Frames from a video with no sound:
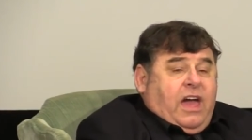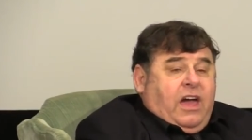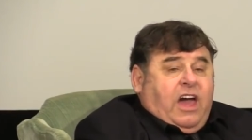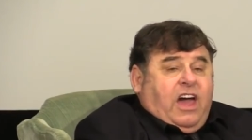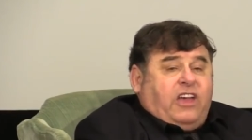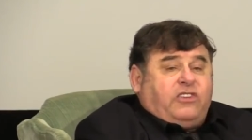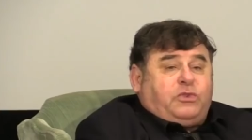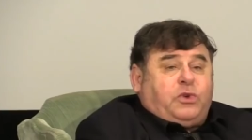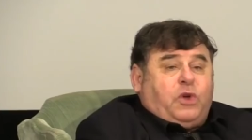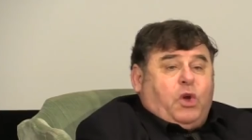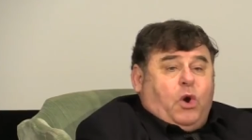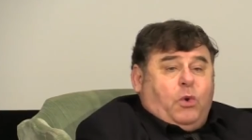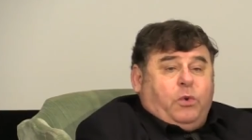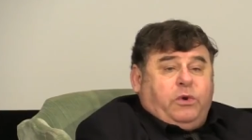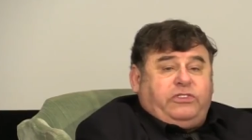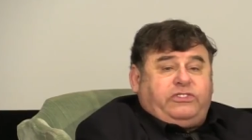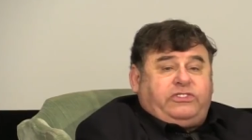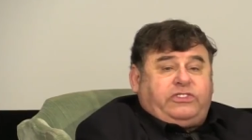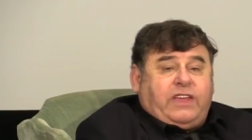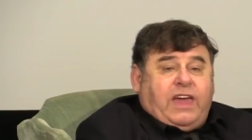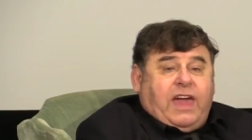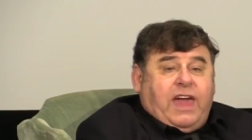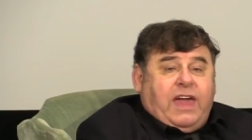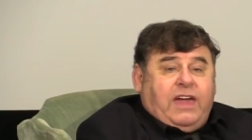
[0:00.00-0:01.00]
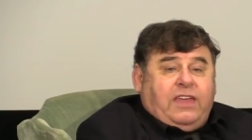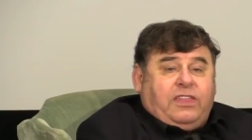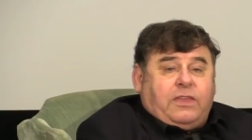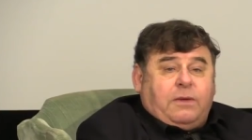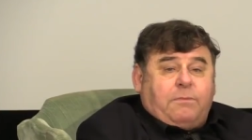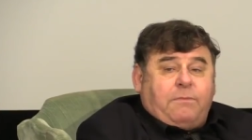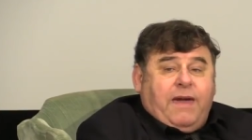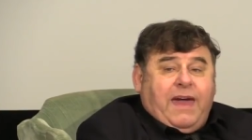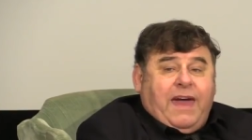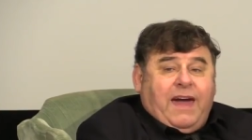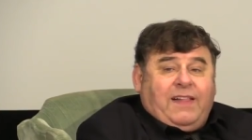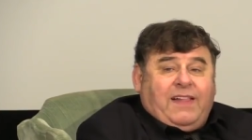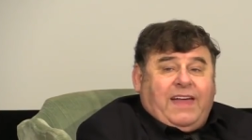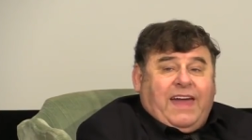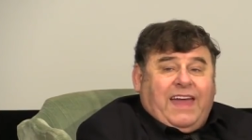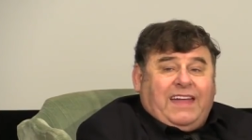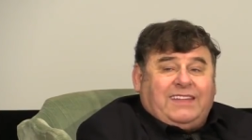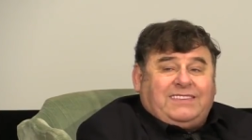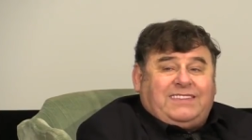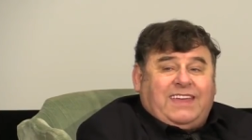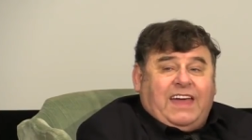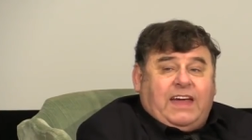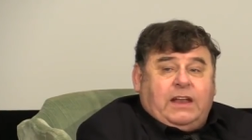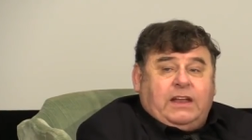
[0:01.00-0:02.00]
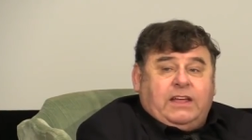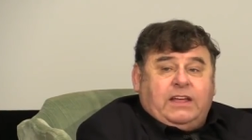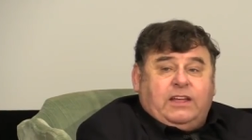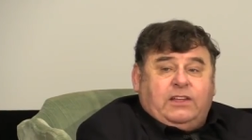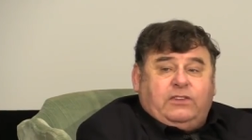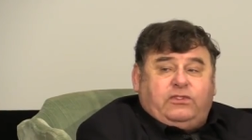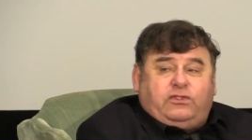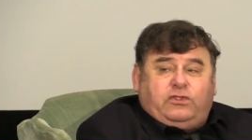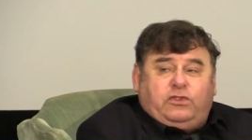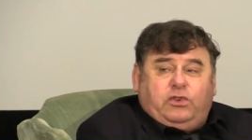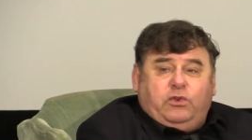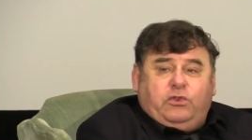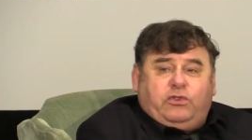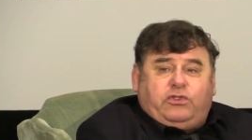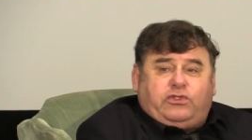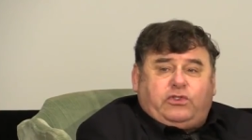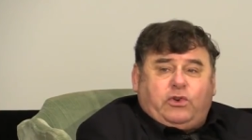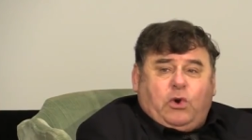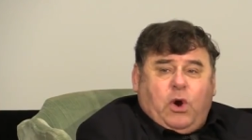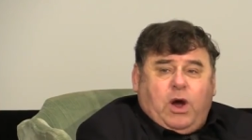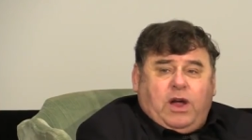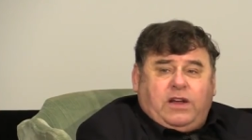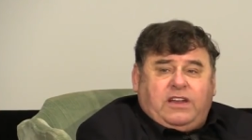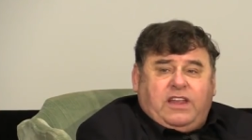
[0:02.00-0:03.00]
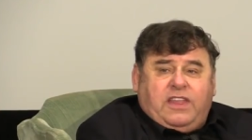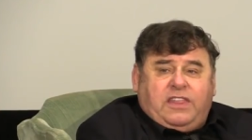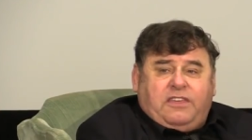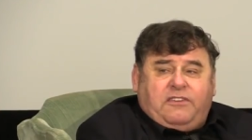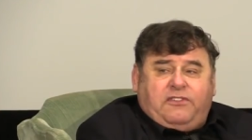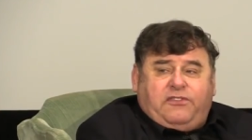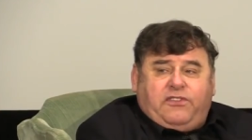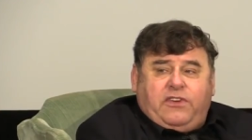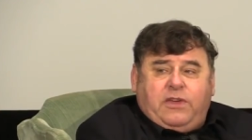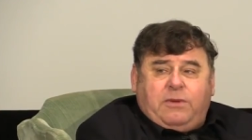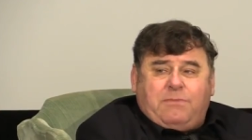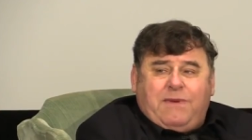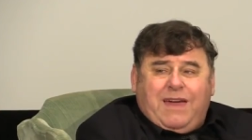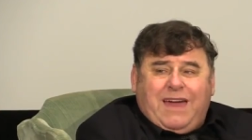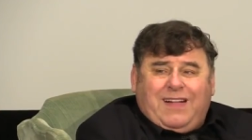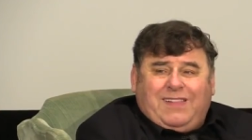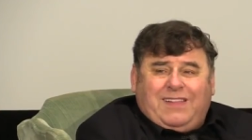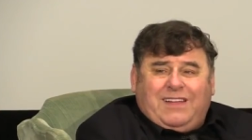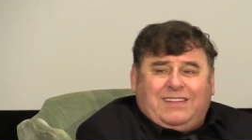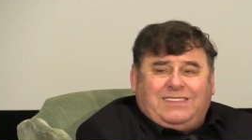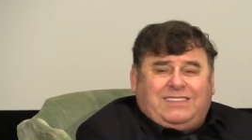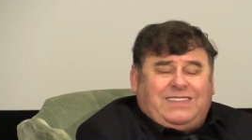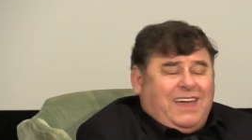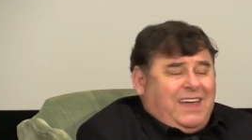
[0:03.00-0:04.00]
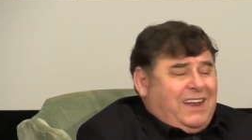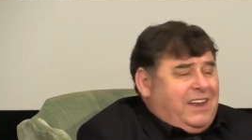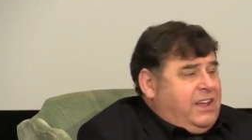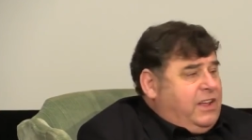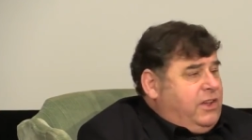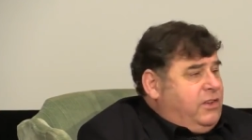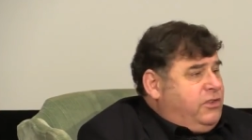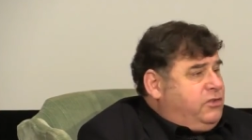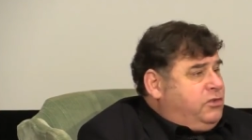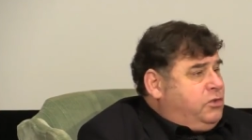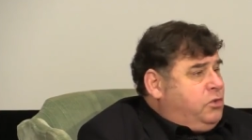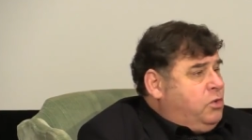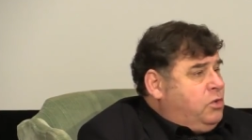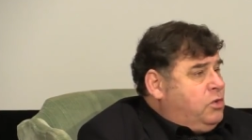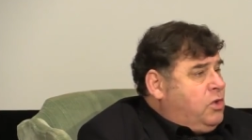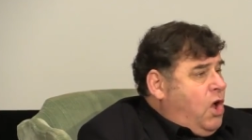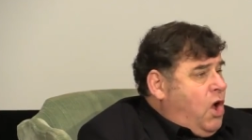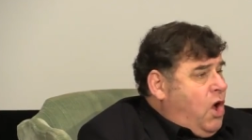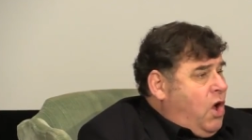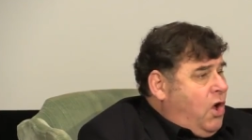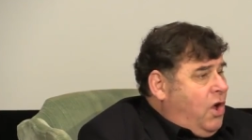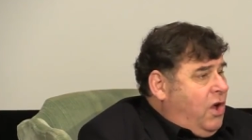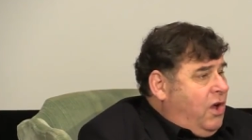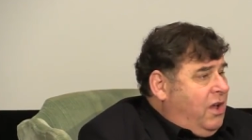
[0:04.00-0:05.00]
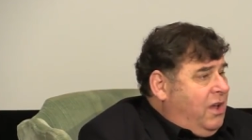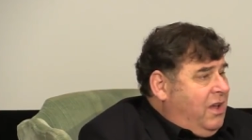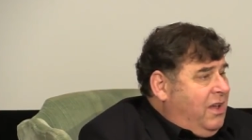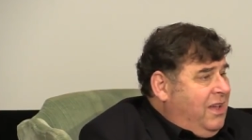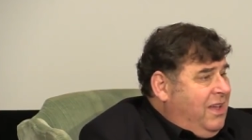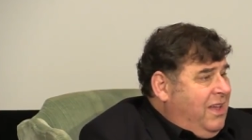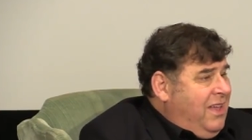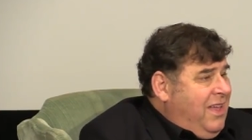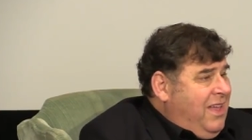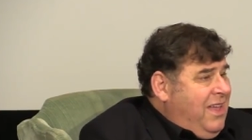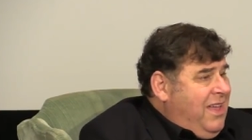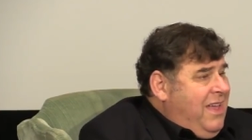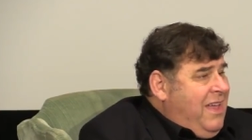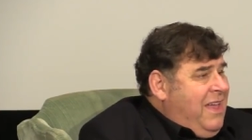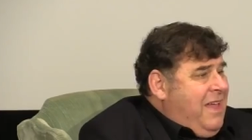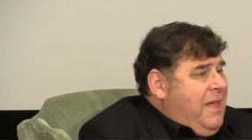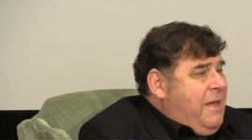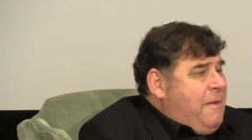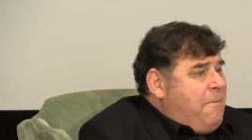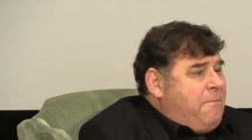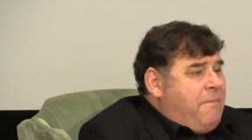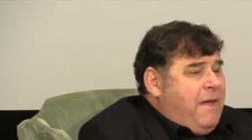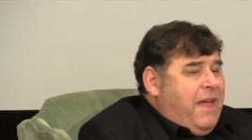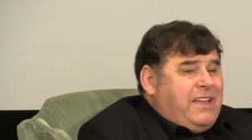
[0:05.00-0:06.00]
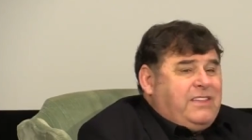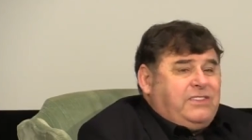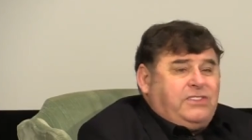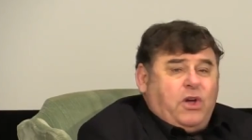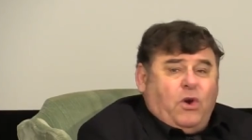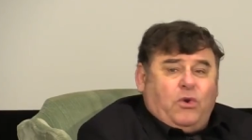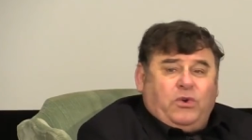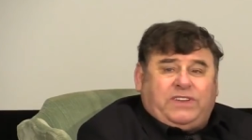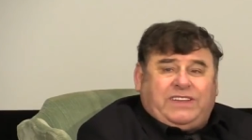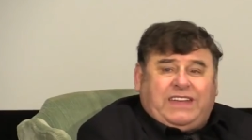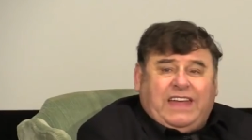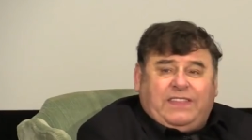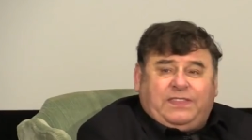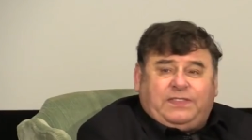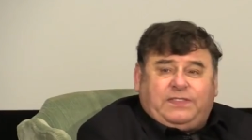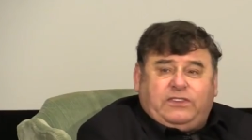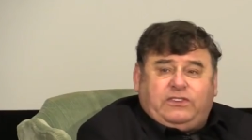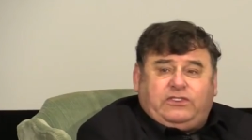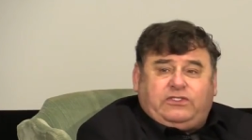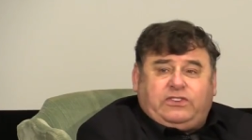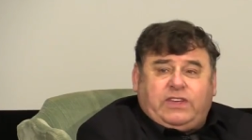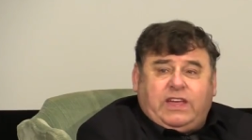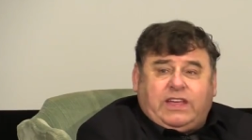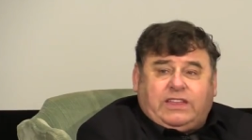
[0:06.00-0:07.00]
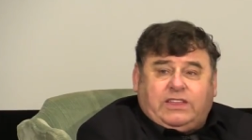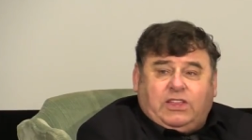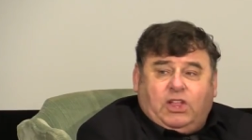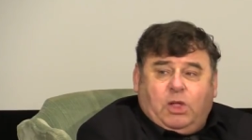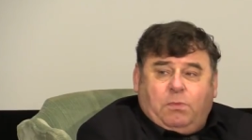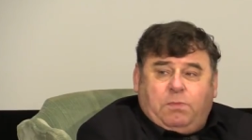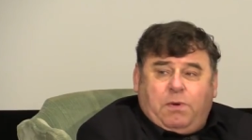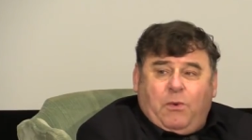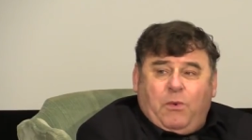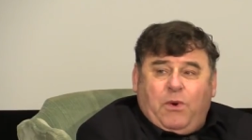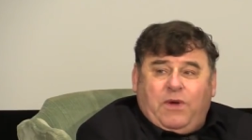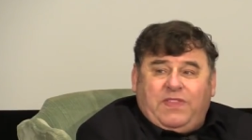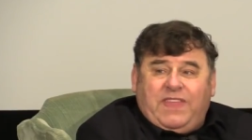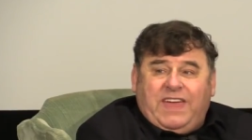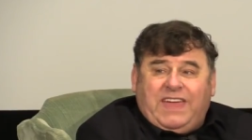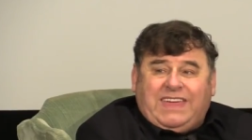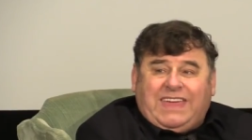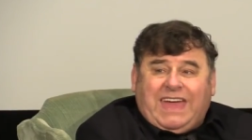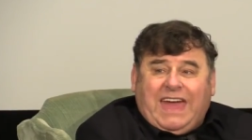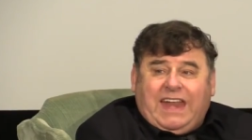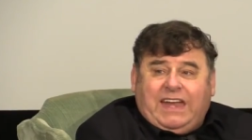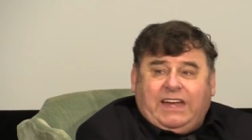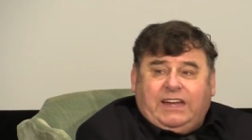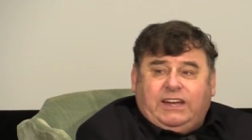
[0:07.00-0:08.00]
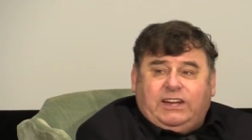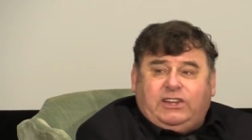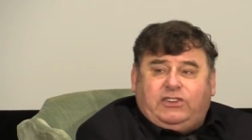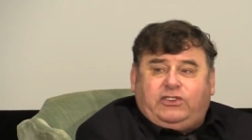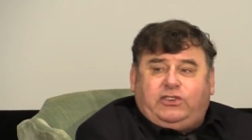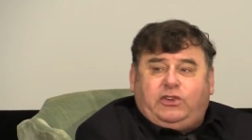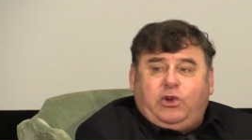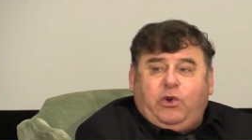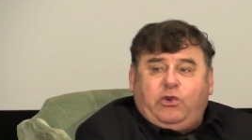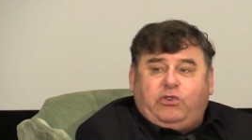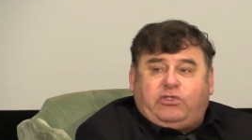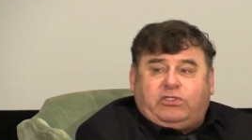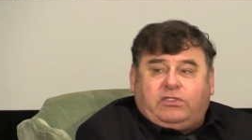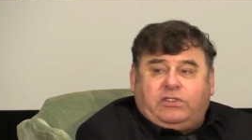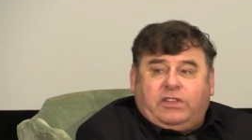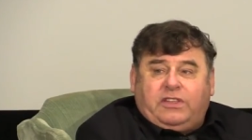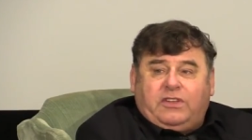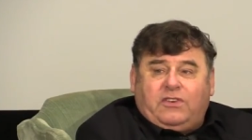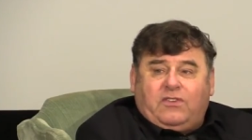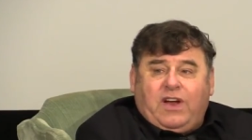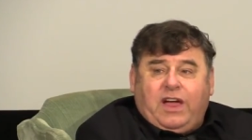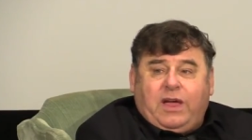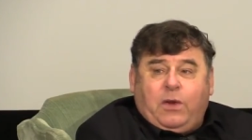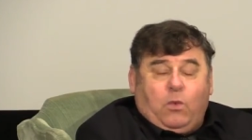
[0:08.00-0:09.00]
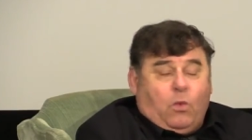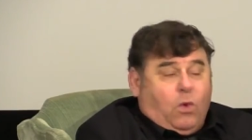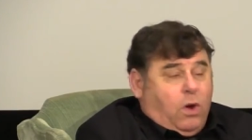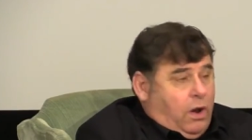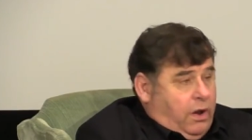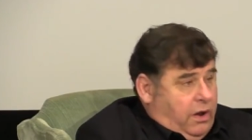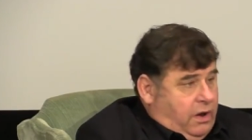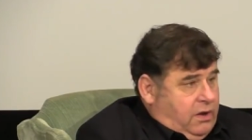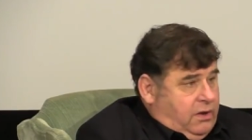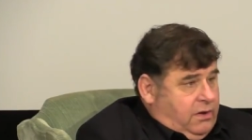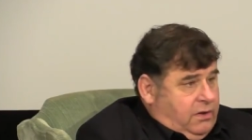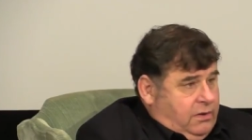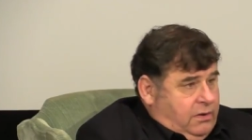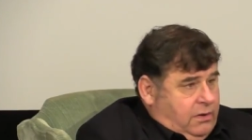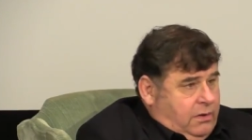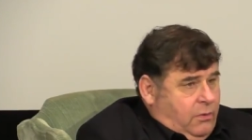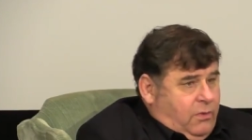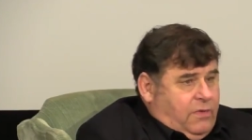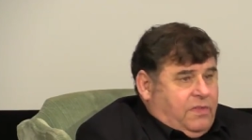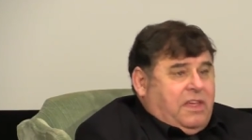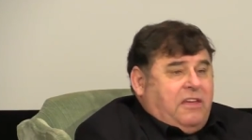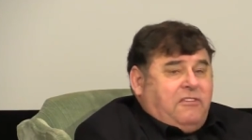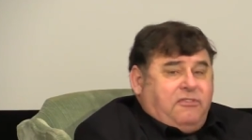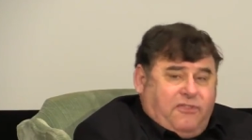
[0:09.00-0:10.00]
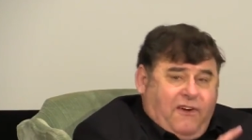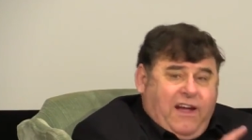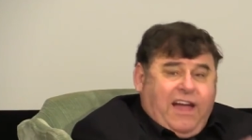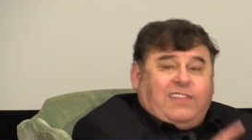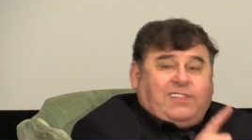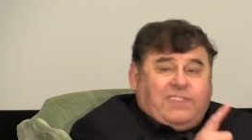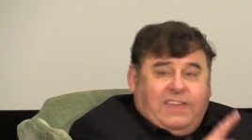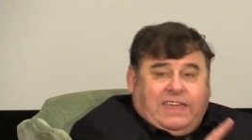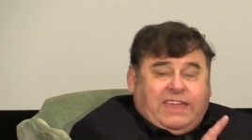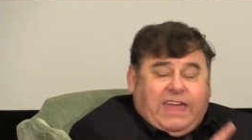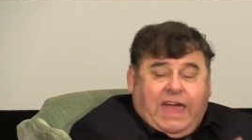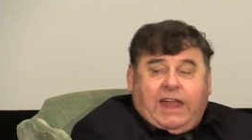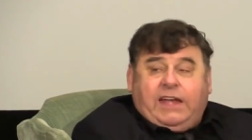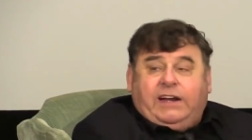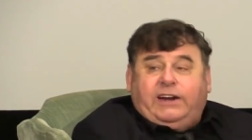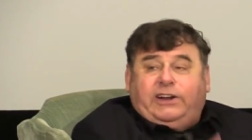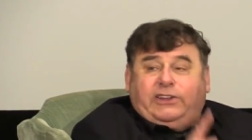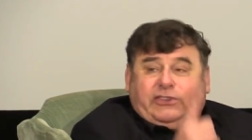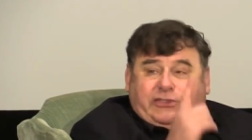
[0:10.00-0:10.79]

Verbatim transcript: As we always say, the male antenna is too short, the female antenna is too long. Men don't get the signal, but when they get it, it's usually the right one. When they finally get it,